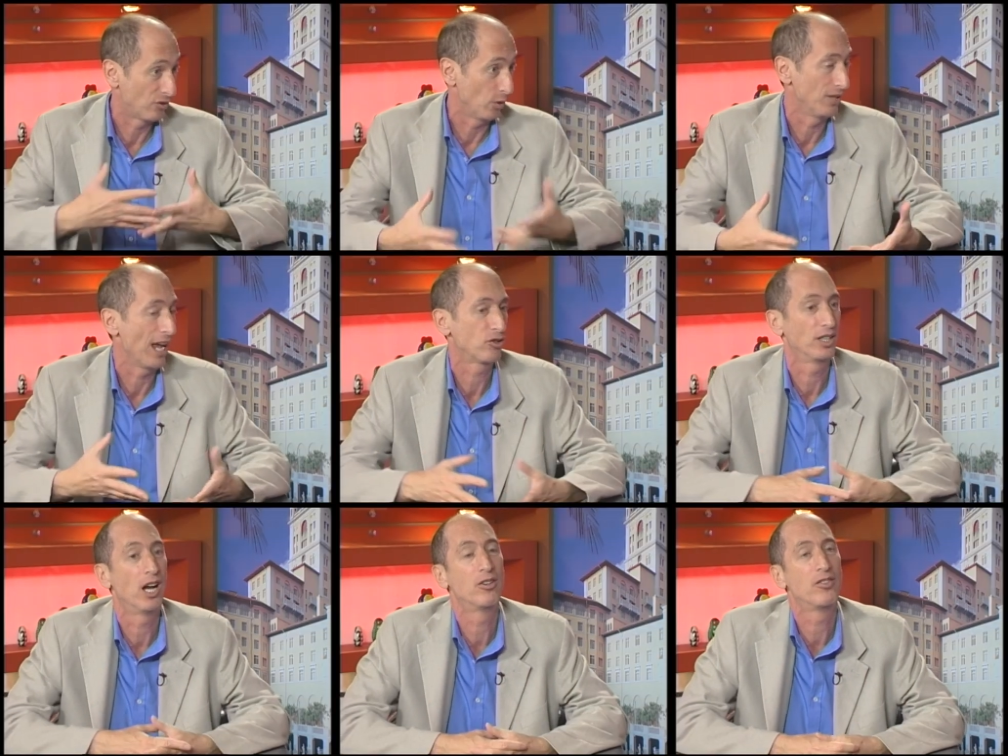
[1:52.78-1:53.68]
so it's
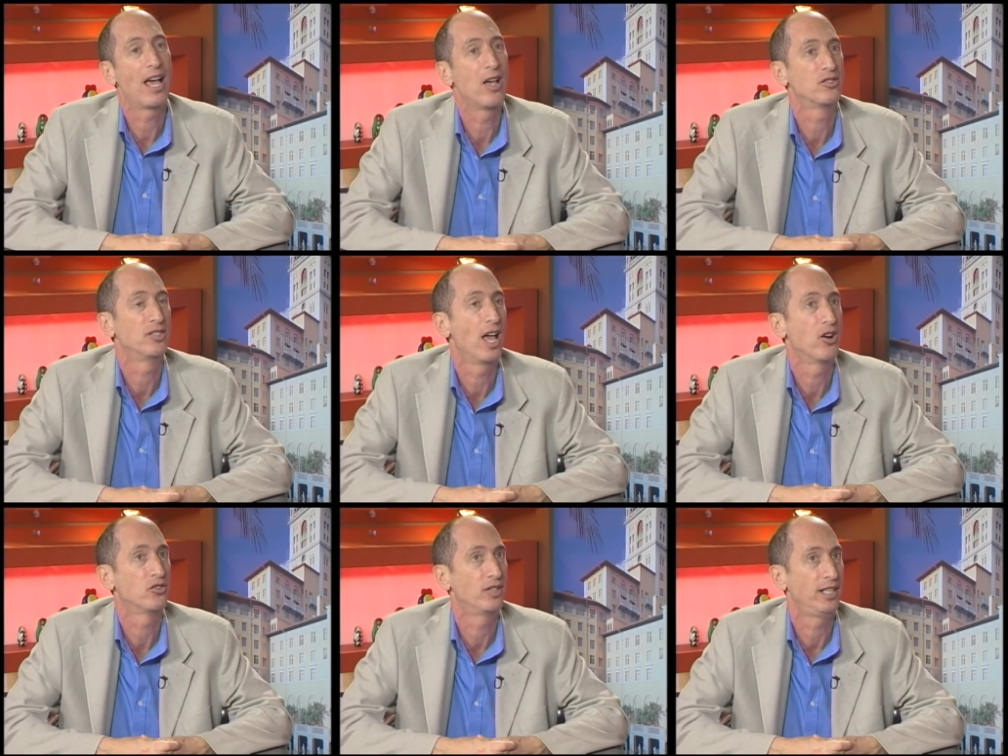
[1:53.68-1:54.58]
actually
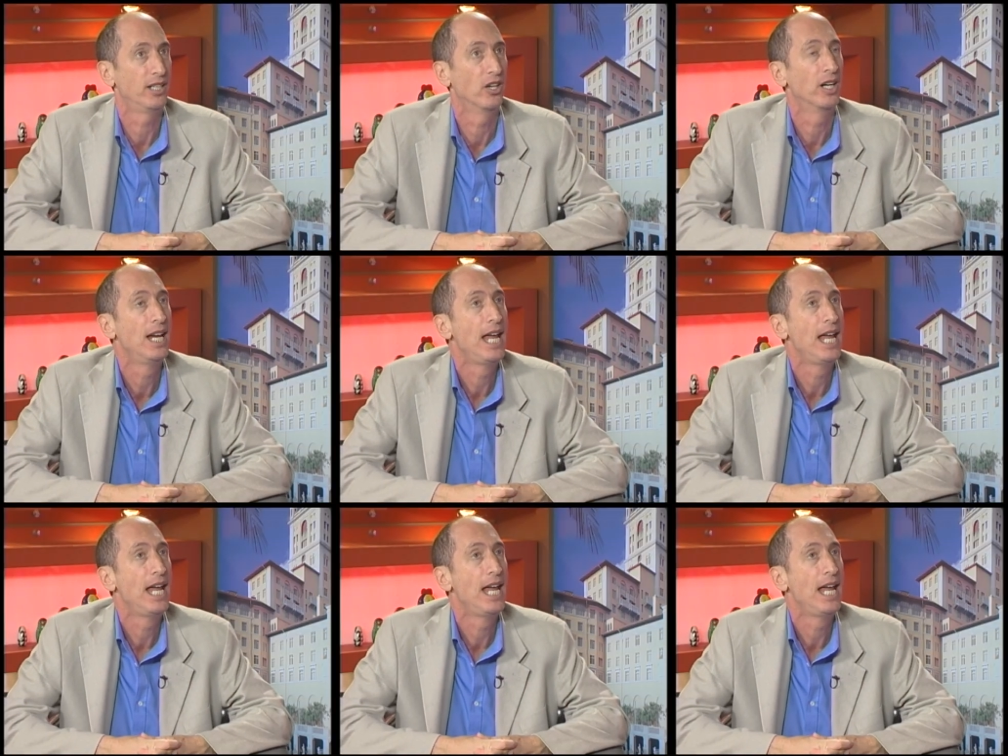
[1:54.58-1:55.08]
$100,000 a year.